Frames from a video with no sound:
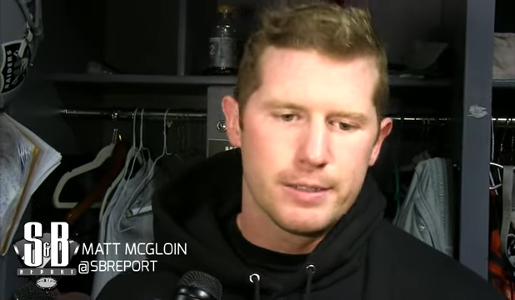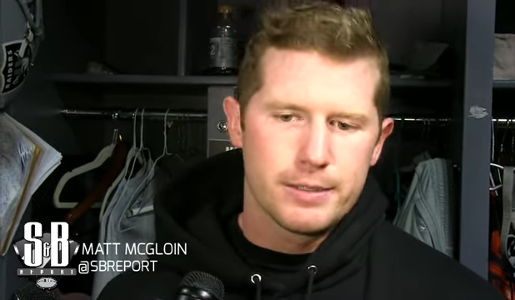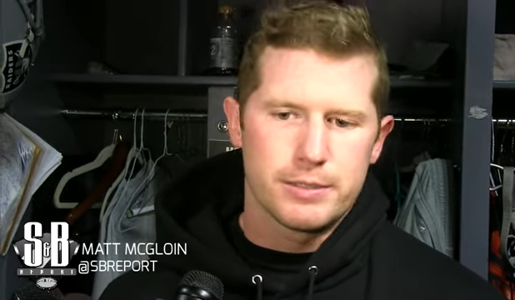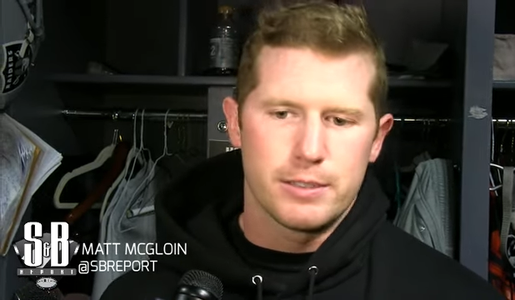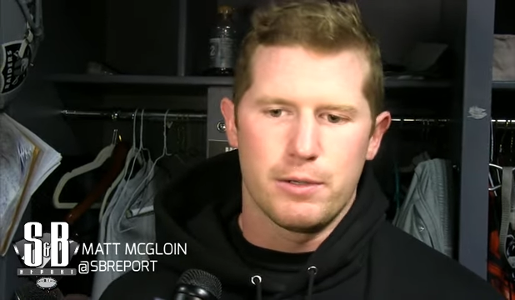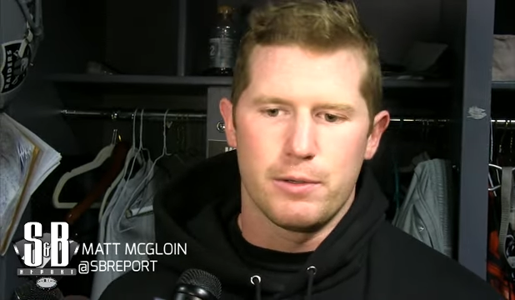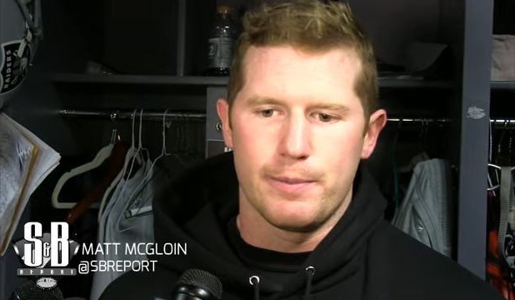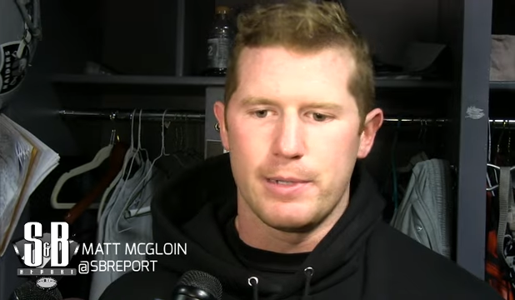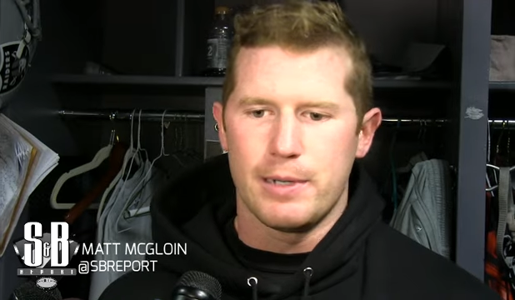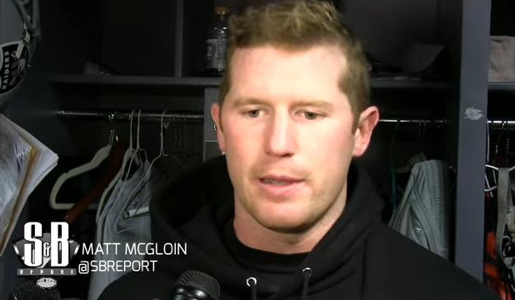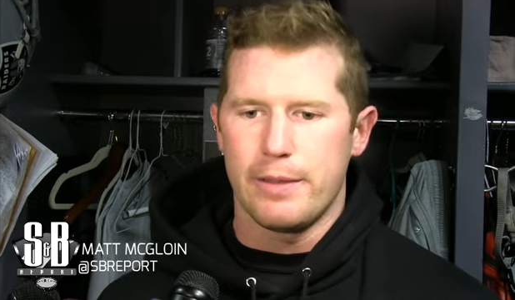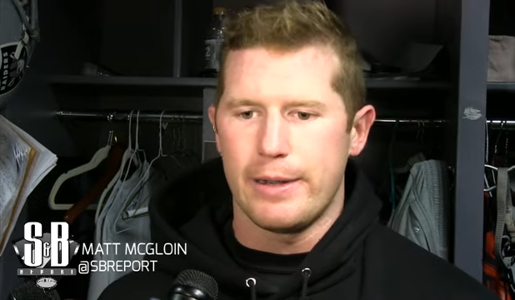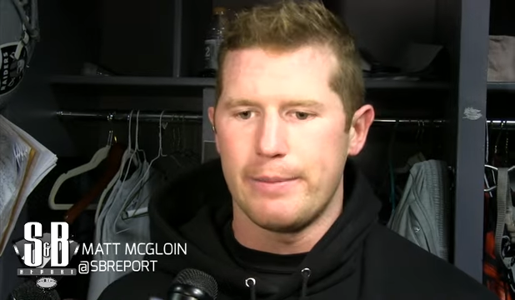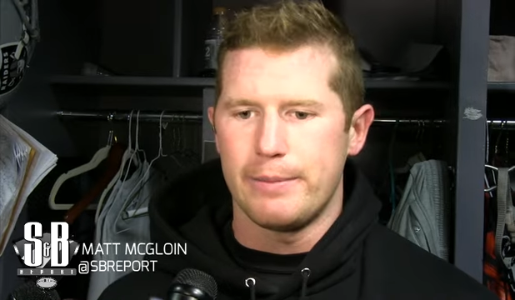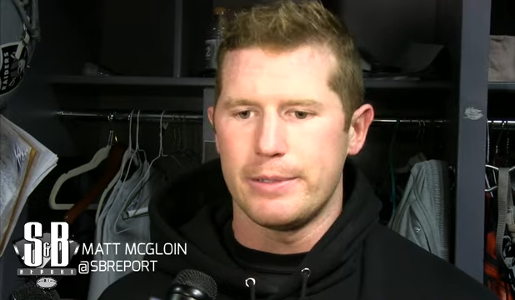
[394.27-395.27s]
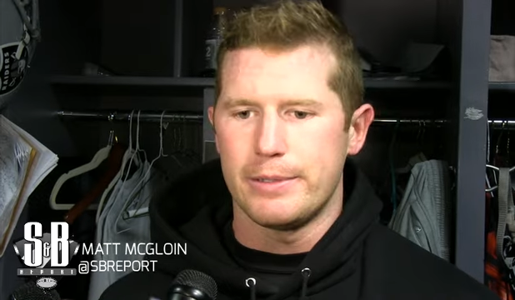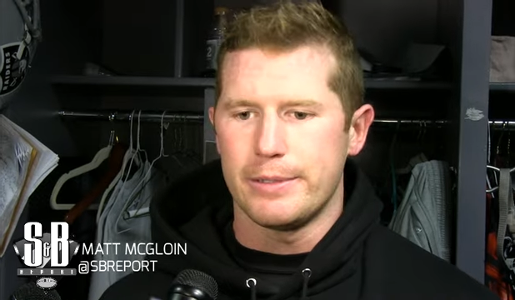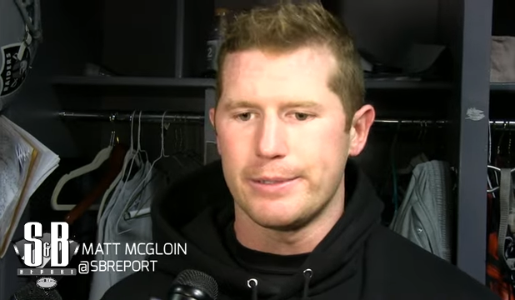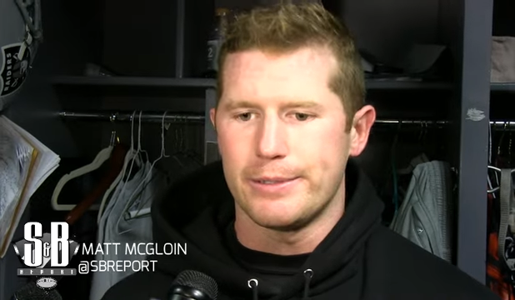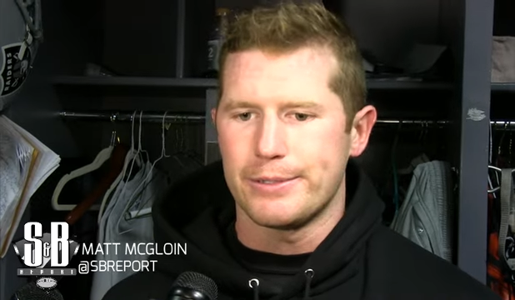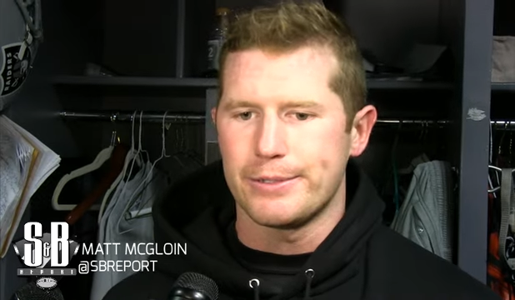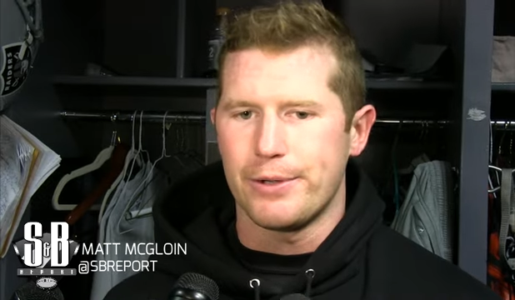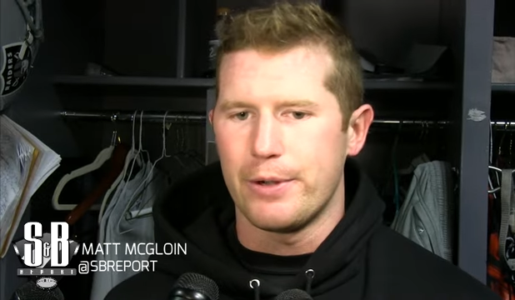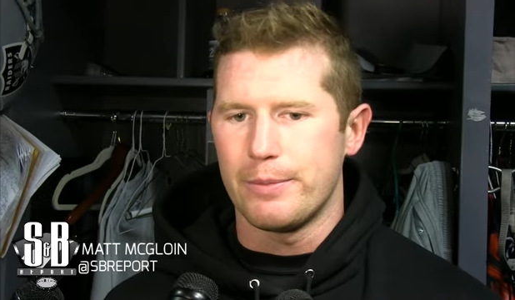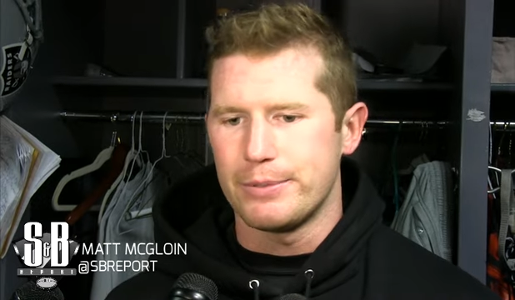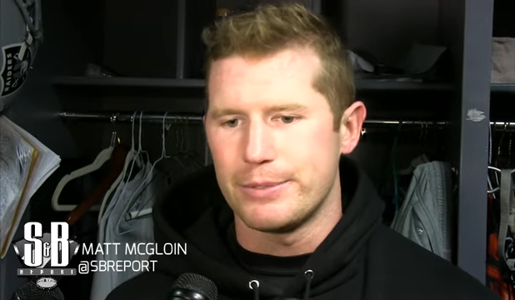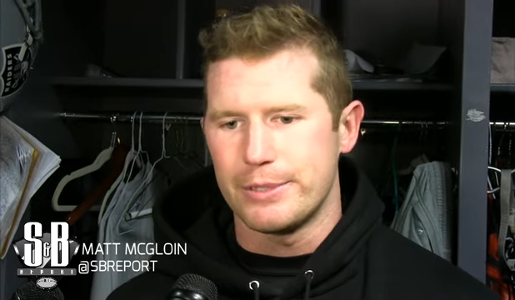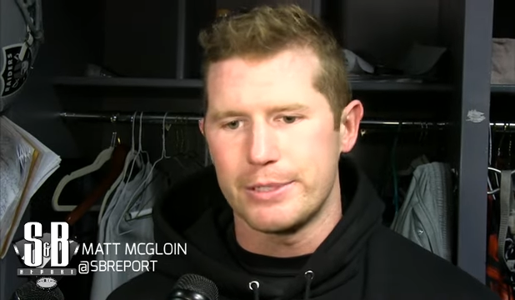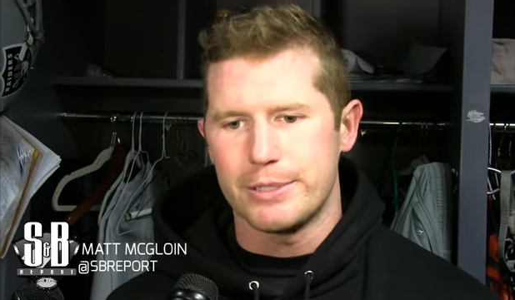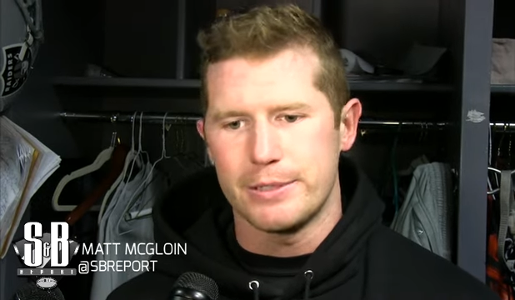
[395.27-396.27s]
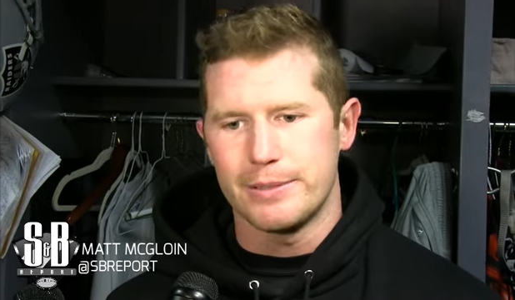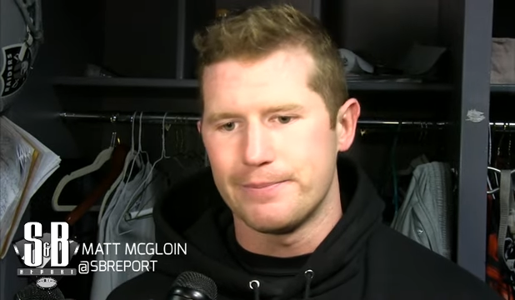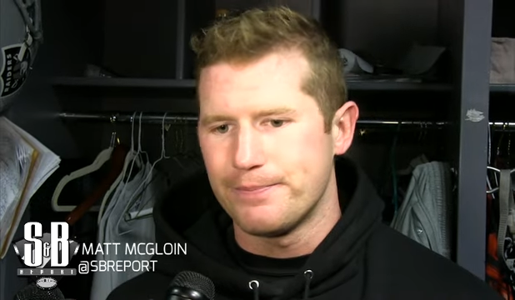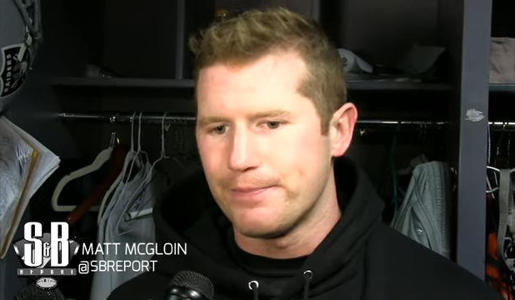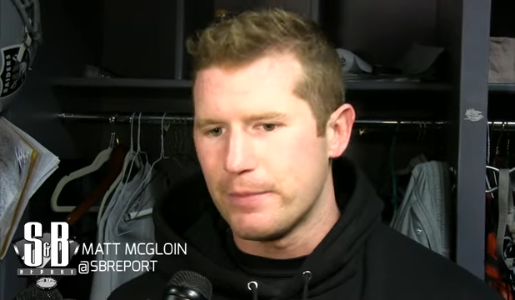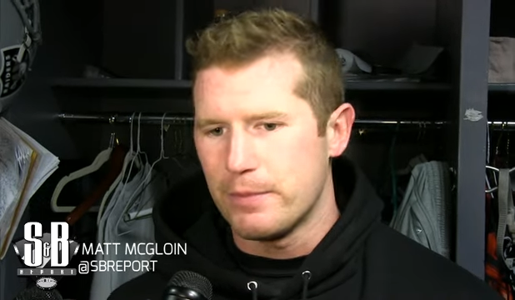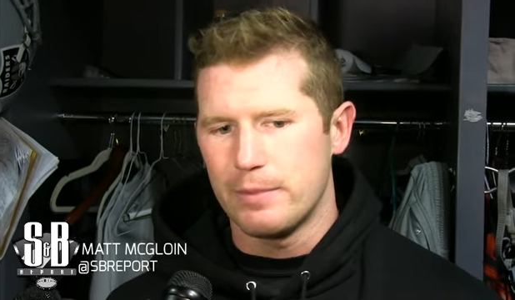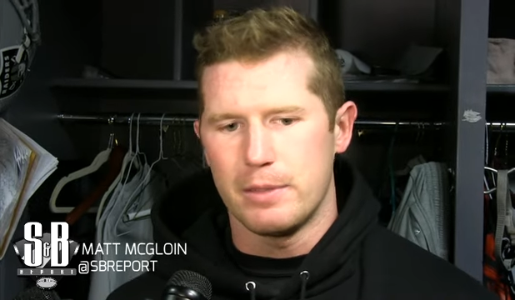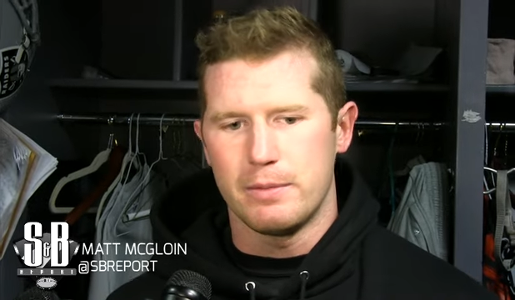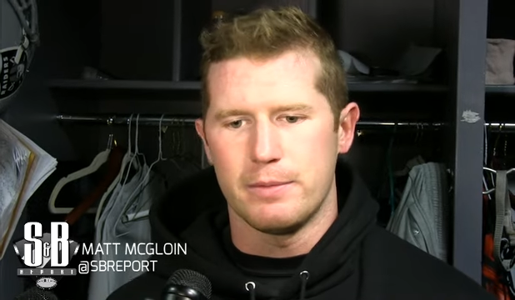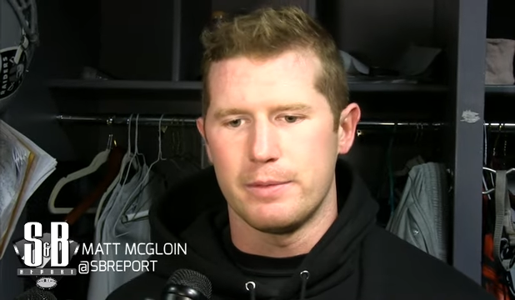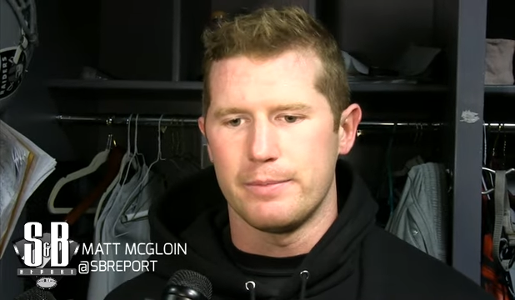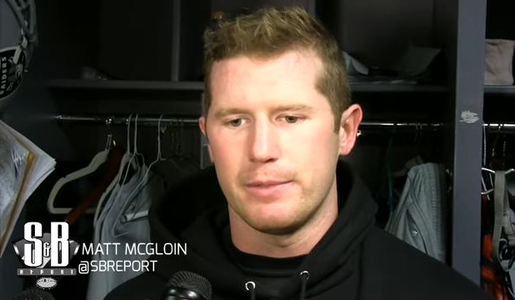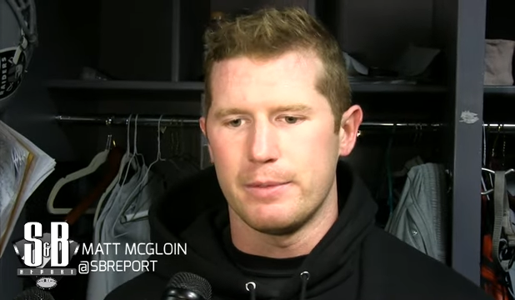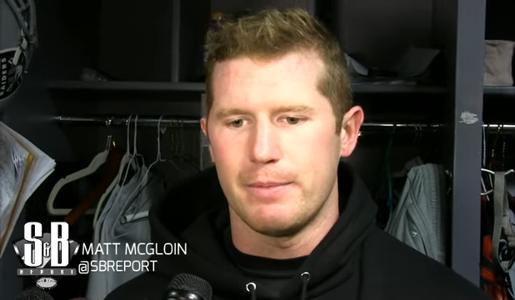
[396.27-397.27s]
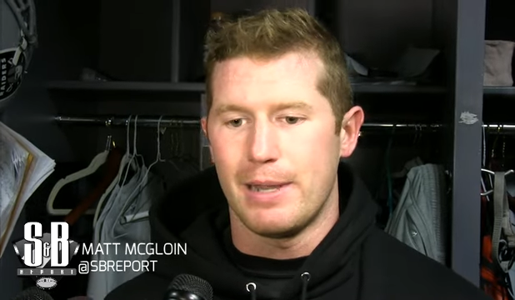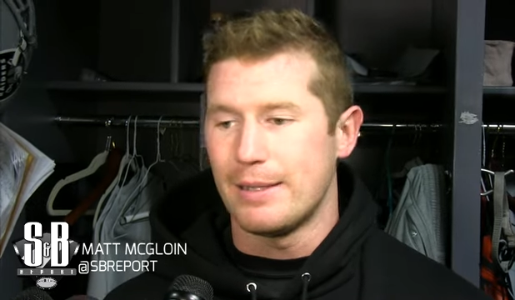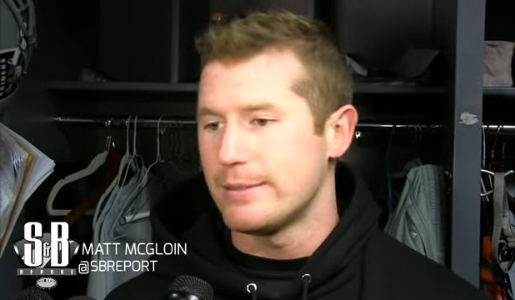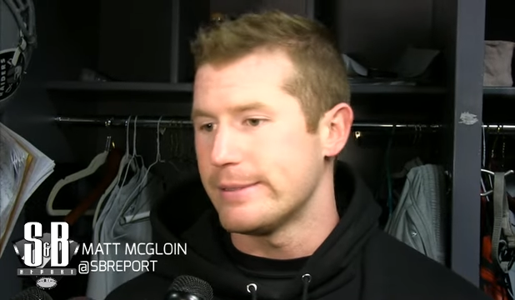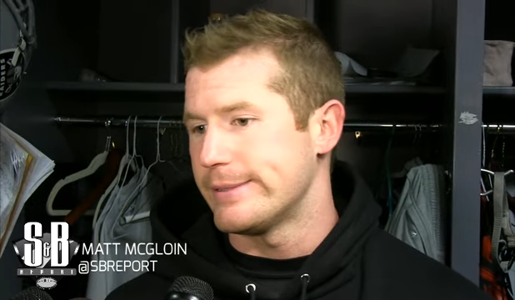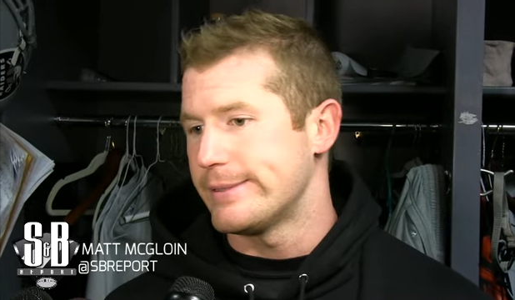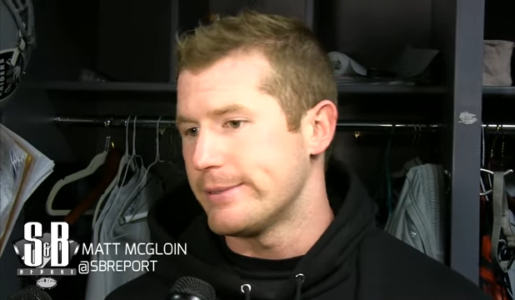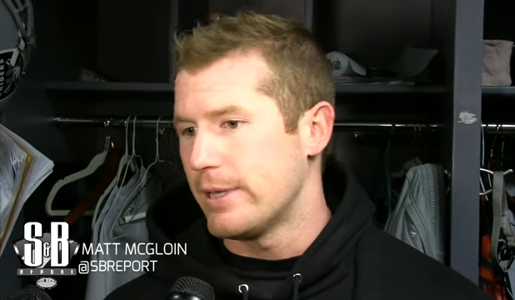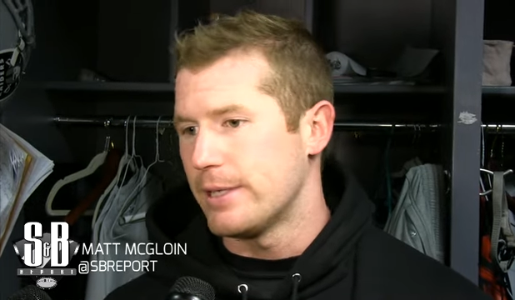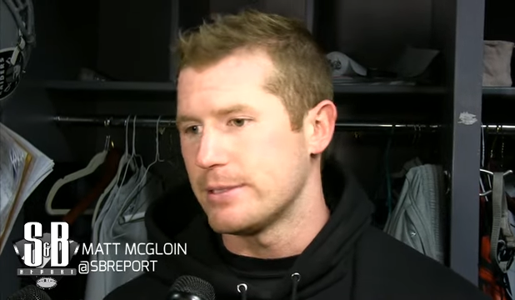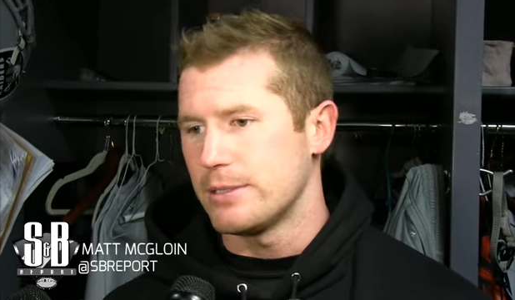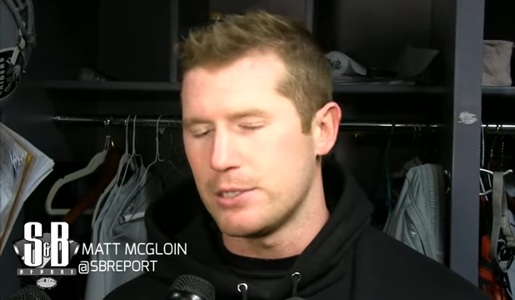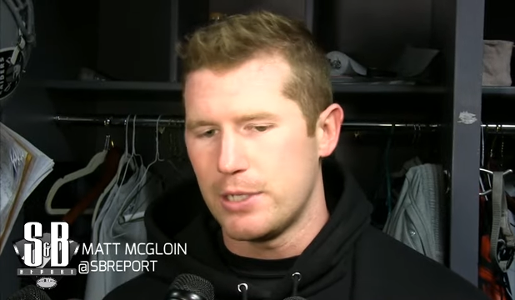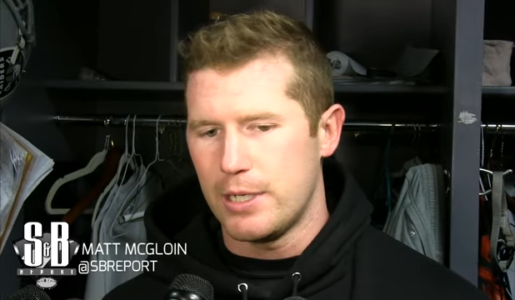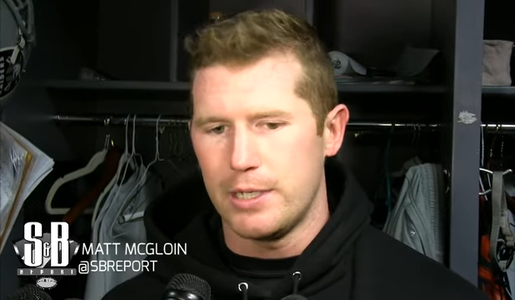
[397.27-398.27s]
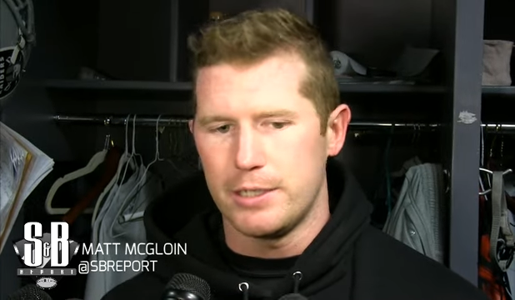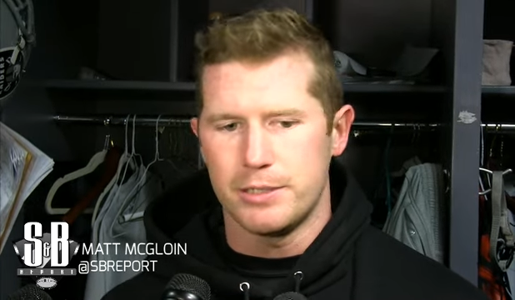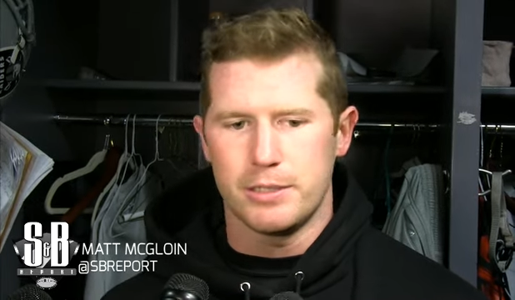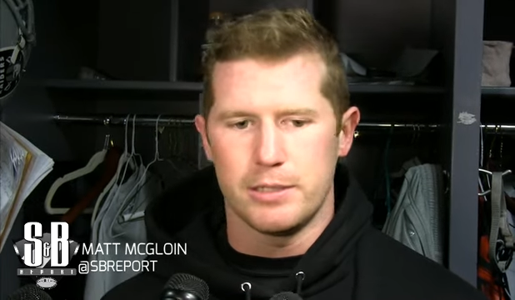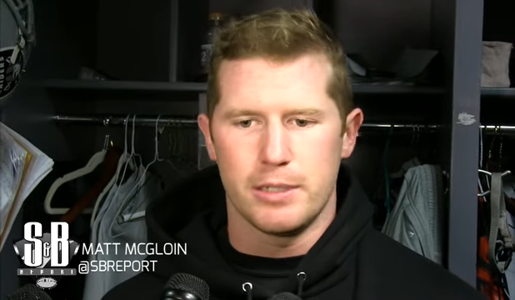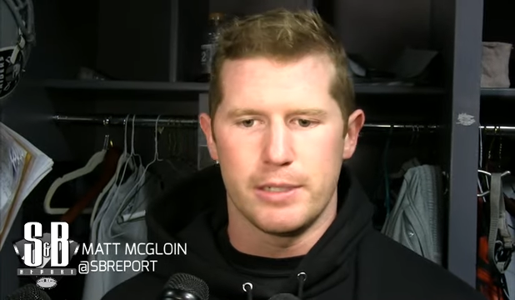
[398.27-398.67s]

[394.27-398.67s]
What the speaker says: So, I mean, now that I'm in the starting position, I mean, the mindset still hasn't changed.